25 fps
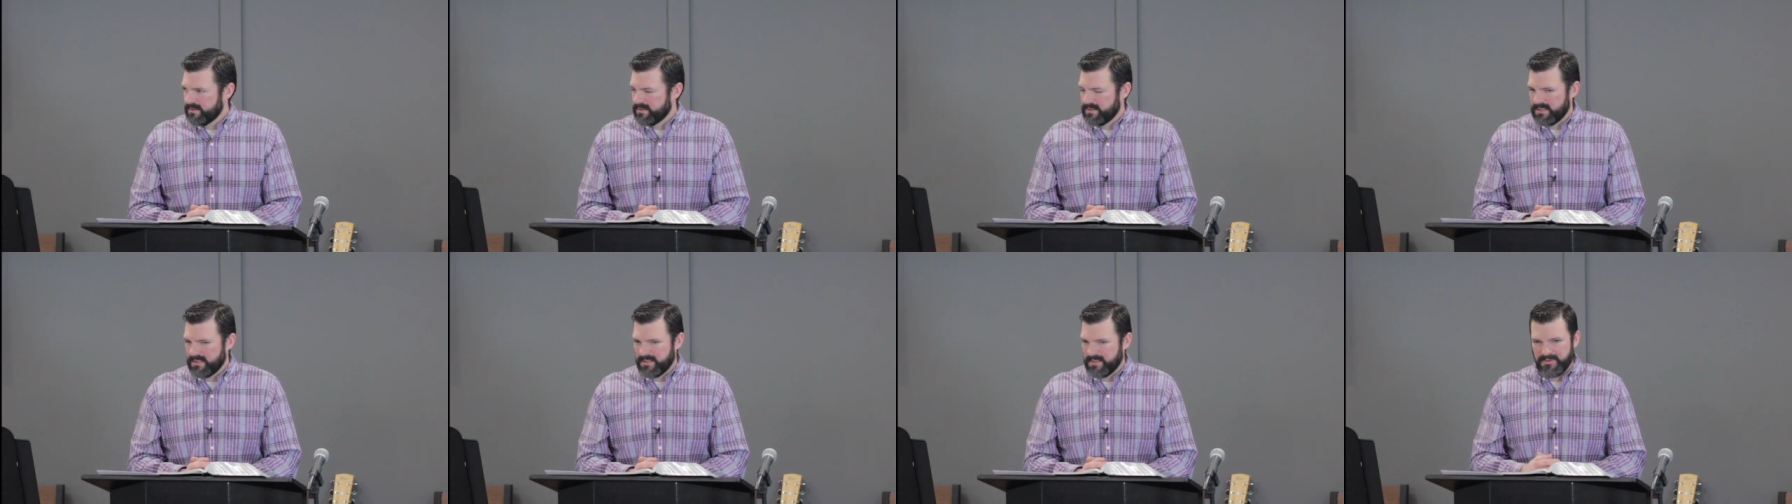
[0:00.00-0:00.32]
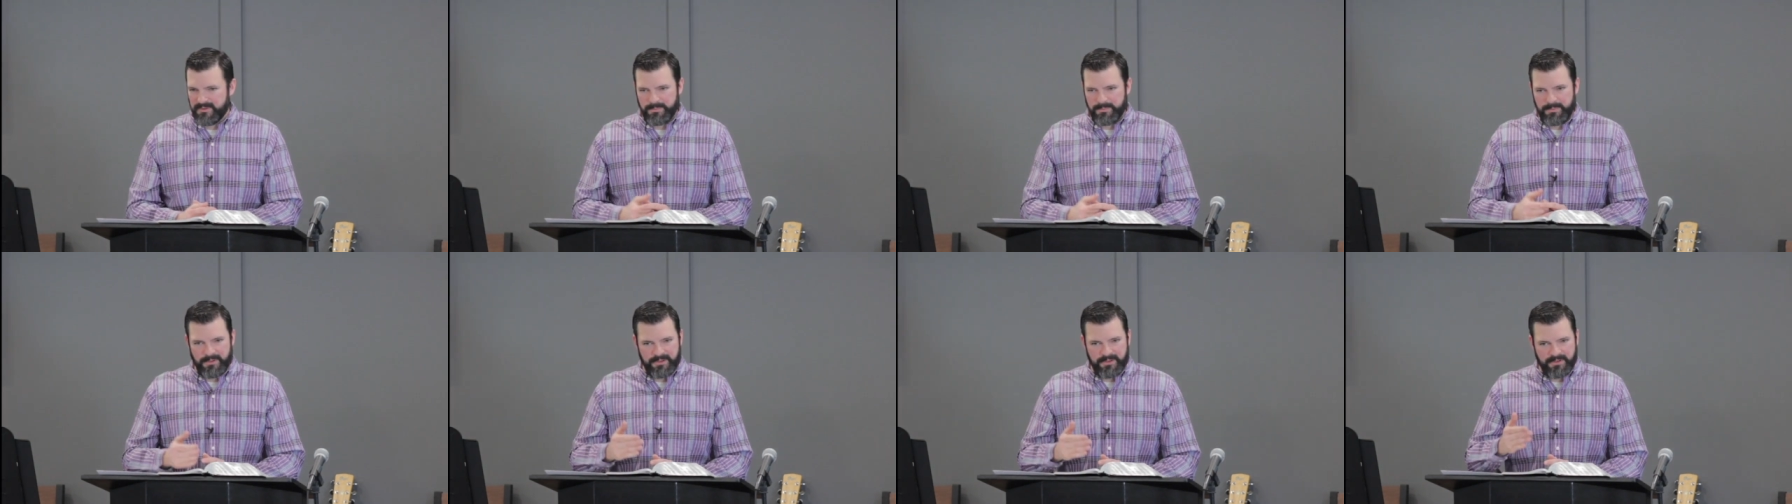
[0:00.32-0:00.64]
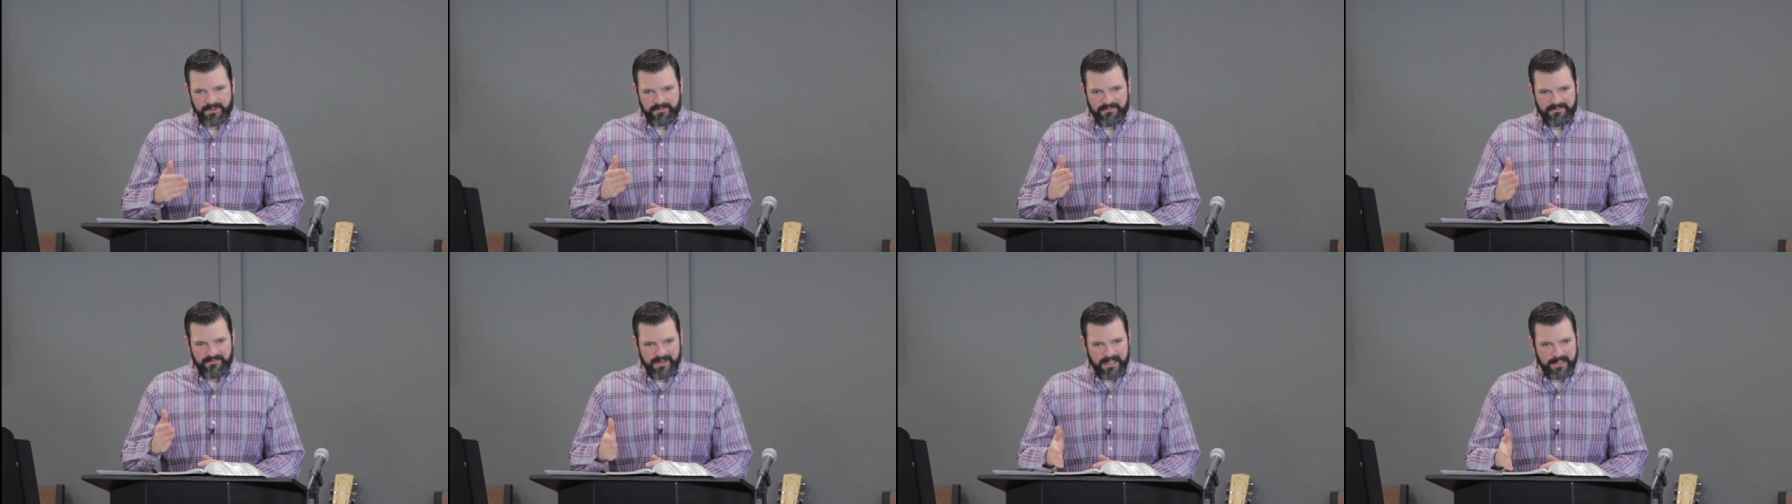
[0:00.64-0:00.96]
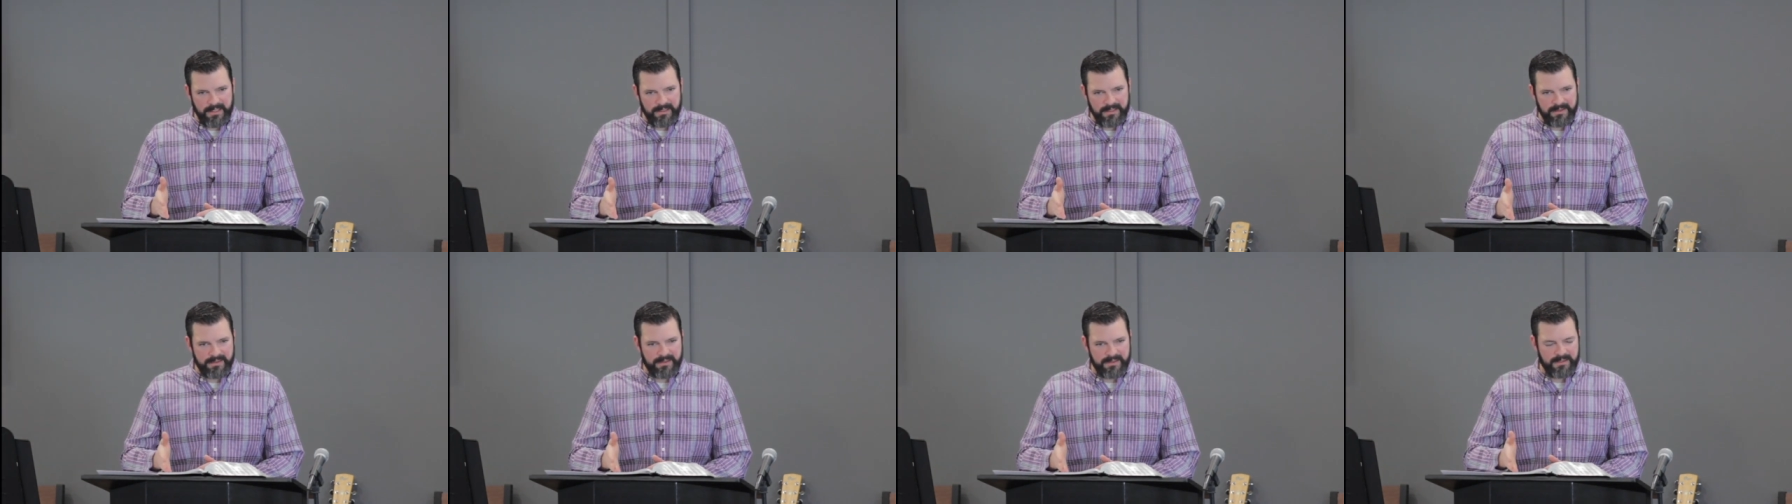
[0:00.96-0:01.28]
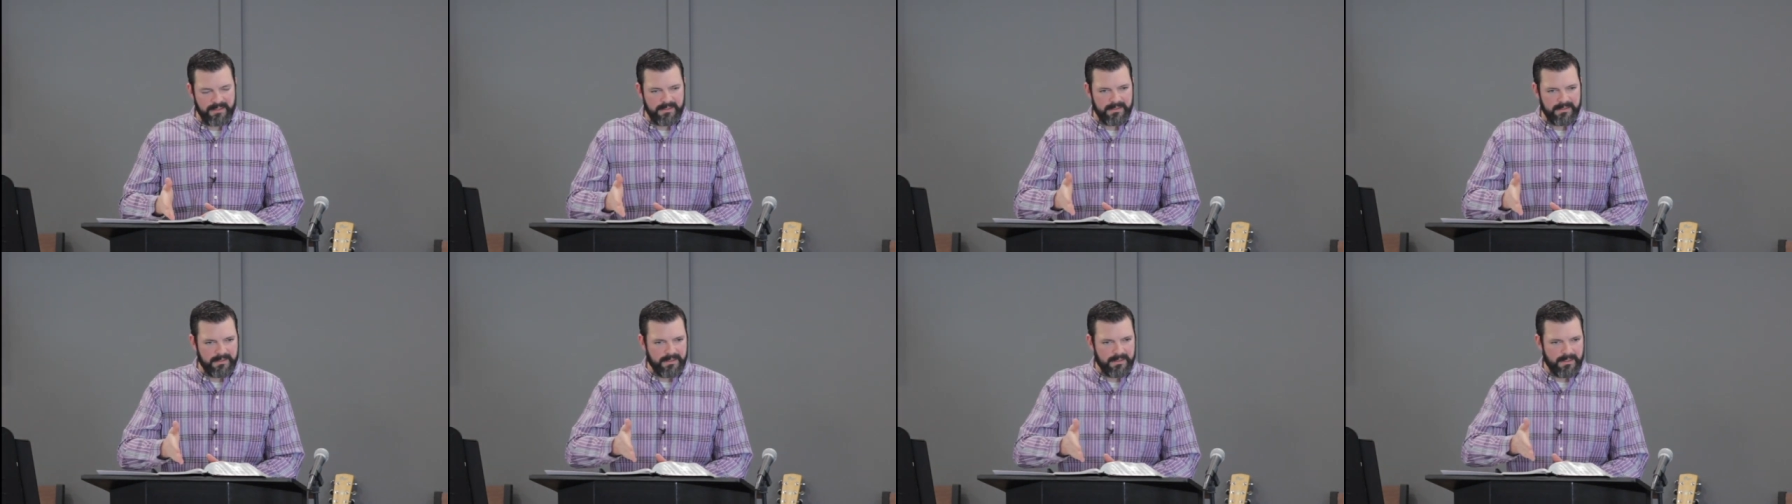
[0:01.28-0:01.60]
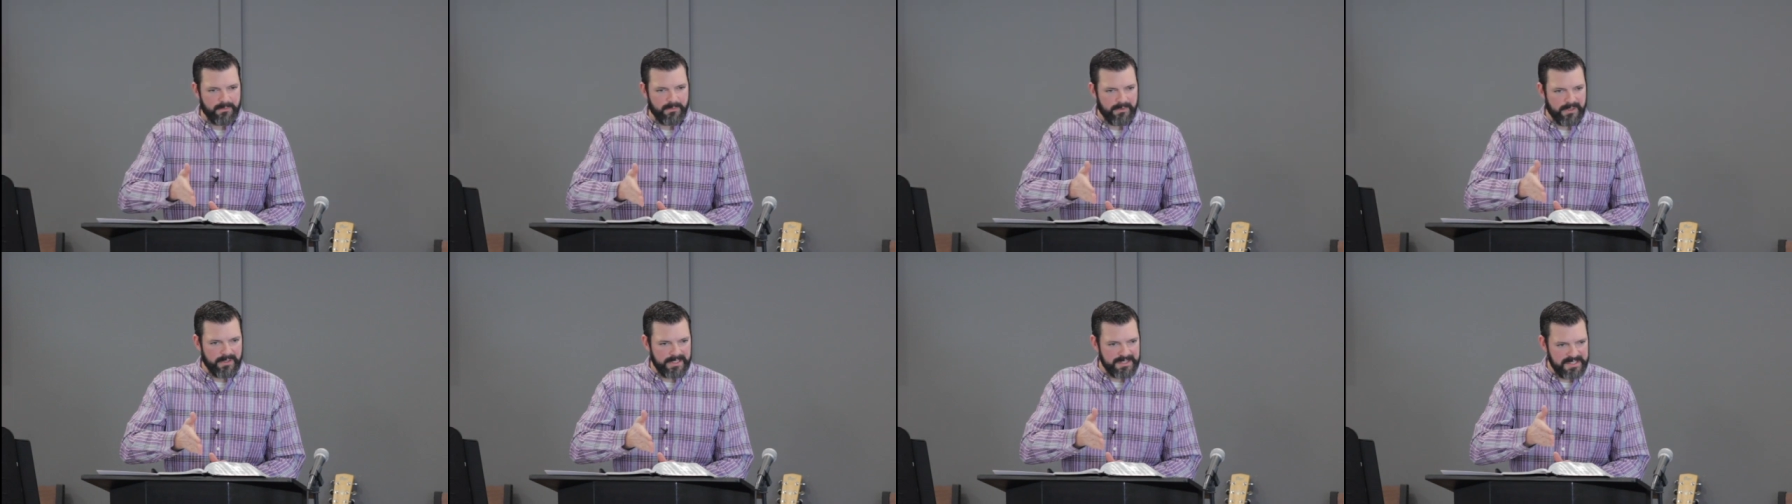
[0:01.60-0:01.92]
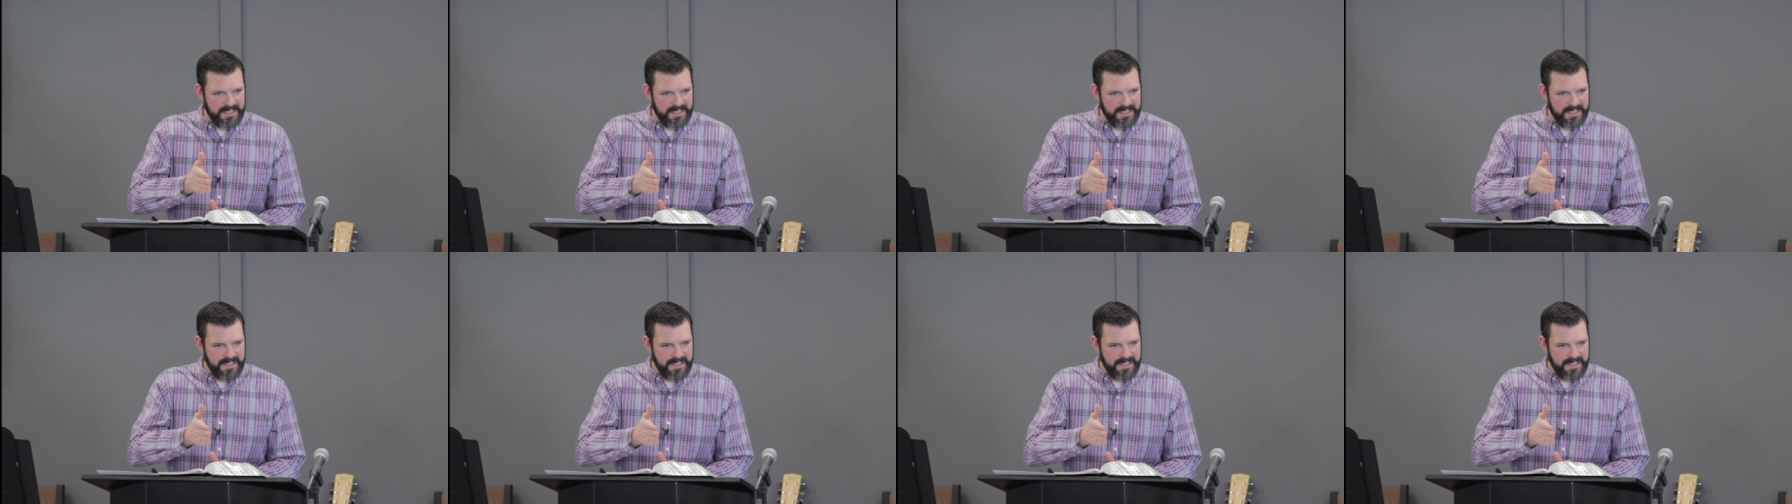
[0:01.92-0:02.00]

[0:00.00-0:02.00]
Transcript: Have you put your faith in what